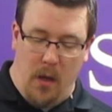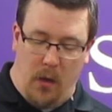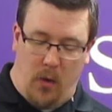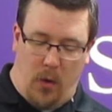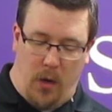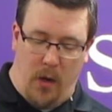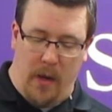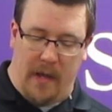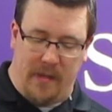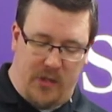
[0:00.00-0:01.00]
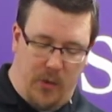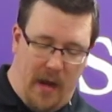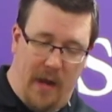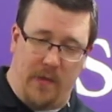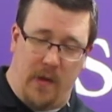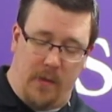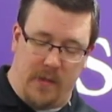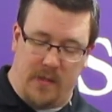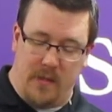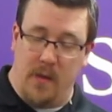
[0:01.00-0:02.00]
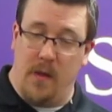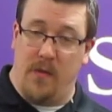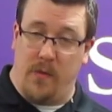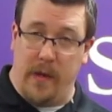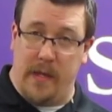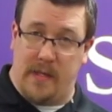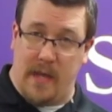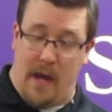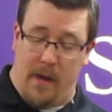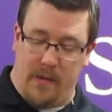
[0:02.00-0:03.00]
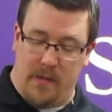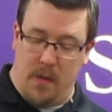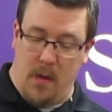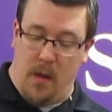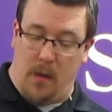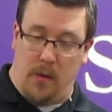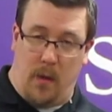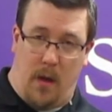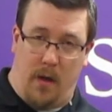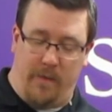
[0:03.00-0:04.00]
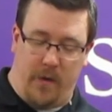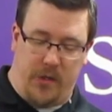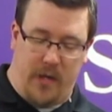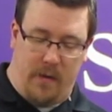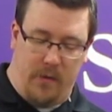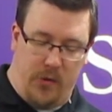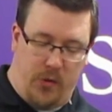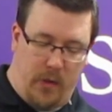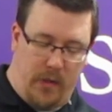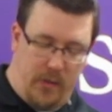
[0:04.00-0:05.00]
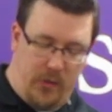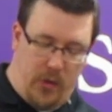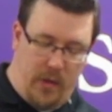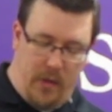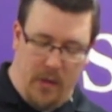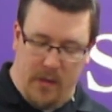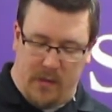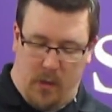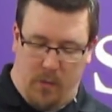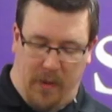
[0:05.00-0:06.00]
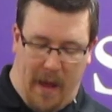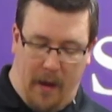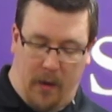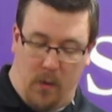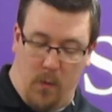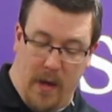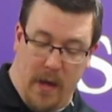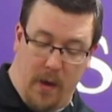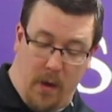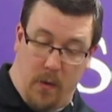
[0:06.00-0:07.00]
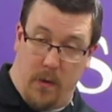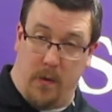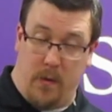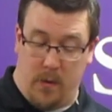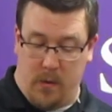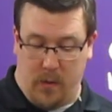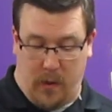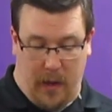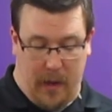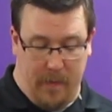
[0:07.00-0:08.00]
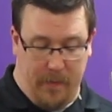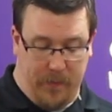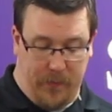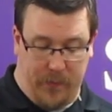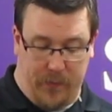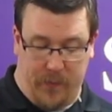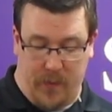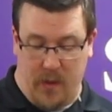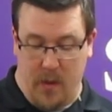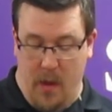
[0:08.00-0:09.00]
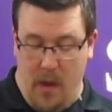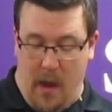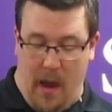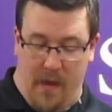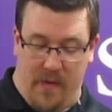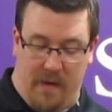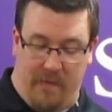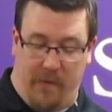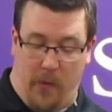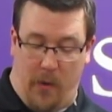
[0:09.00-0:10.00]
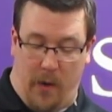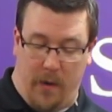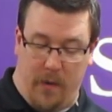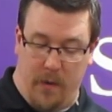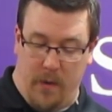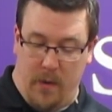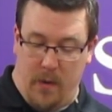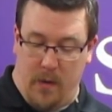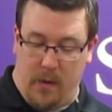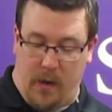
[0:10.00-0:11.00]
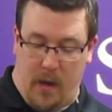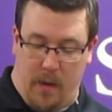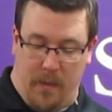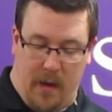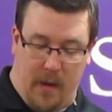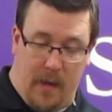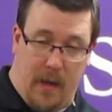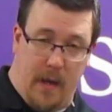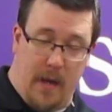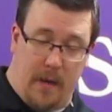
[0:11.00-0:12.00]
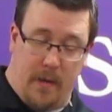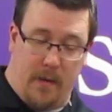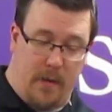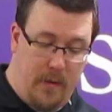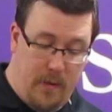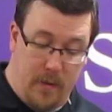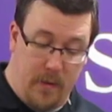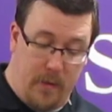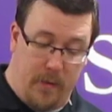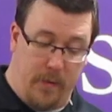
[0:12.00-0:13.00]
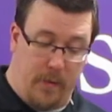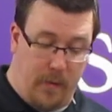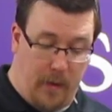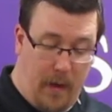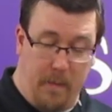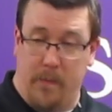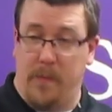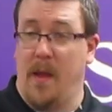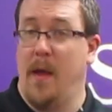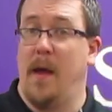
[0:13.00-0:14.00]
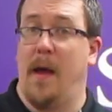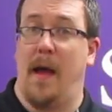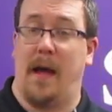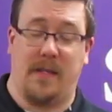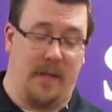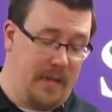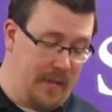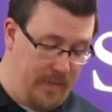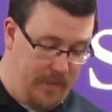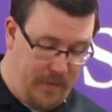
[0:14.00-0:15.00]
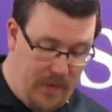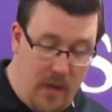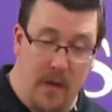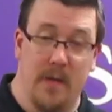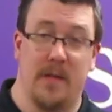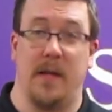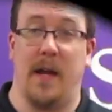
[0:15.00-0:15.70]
quarter note and 2 eighth notes, 3 sounds, long first sound, short, short, so black widow, okay, and then 4, chameleon, okay, excellent, see you